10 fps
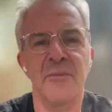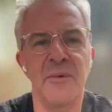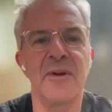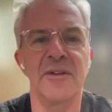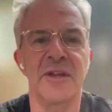
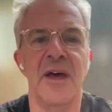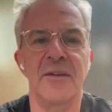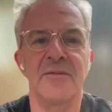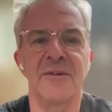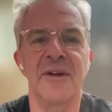where it's at,
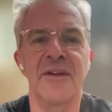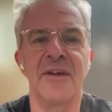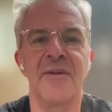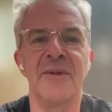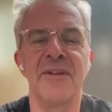right?
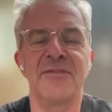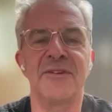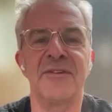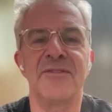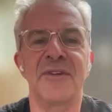I mean,
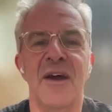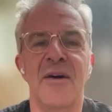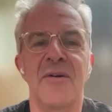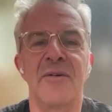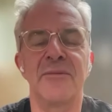it's
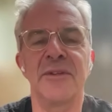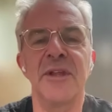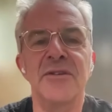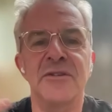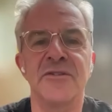our
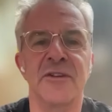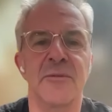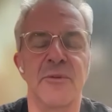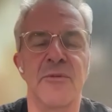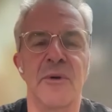
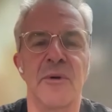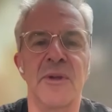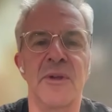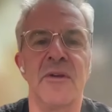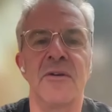relationship with what we
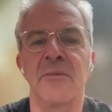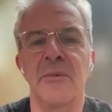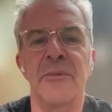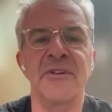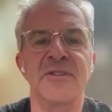hear and
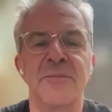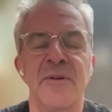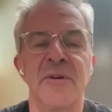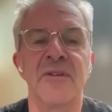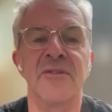what we
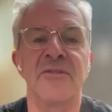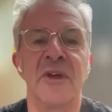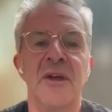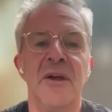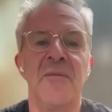experience.
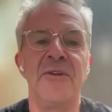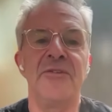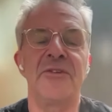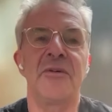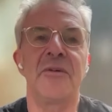
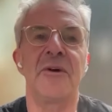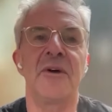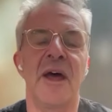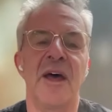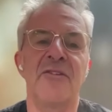There's an
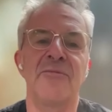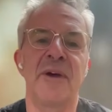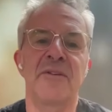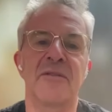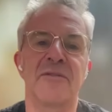
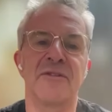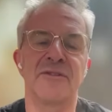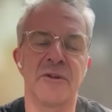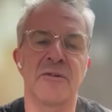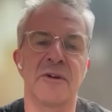aspect of the
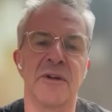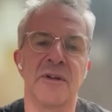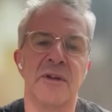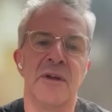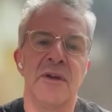story
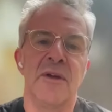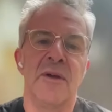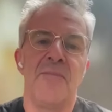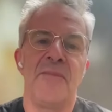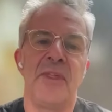
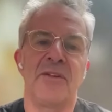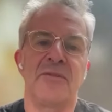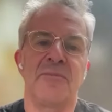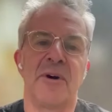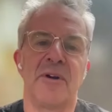
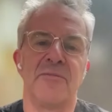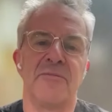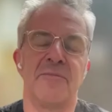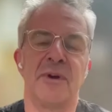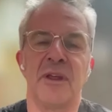that's part of
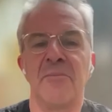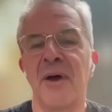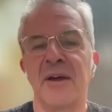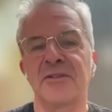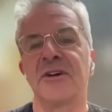bringing
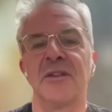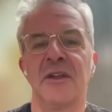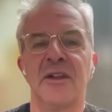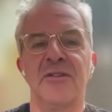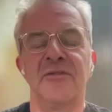back John
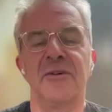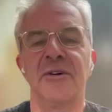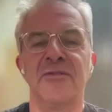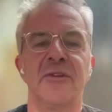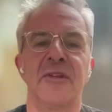Lennon's
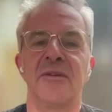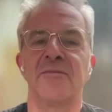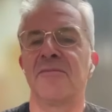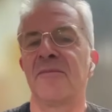voice so that